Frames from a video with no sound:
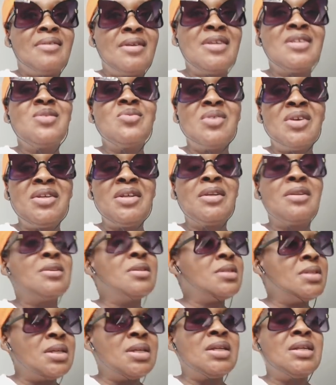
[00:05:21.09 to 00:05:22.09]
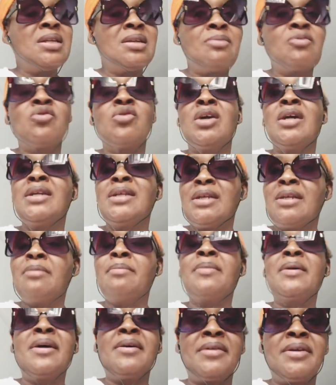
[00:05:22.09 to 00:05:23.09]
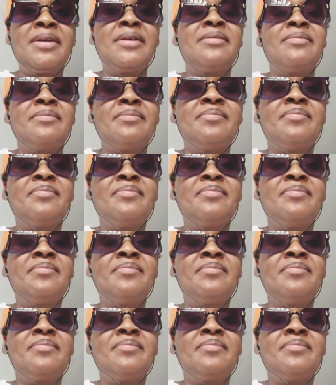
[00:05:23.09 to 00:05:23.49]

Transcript: That's why you're not seeing him writing about it.